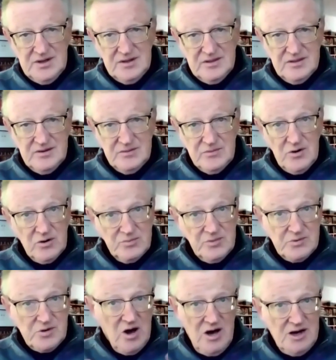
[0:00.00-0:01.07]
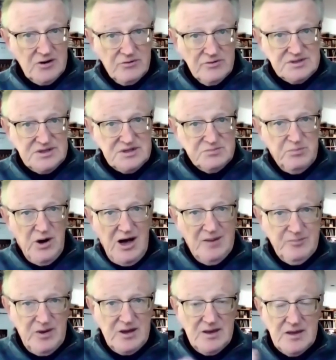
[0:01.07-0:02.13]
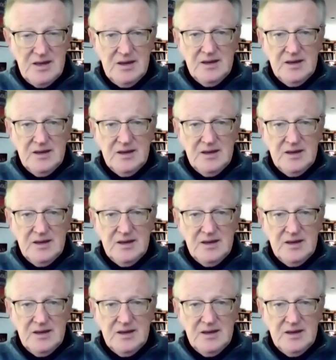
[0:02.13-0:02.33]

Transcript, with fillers: You know, Congress is popping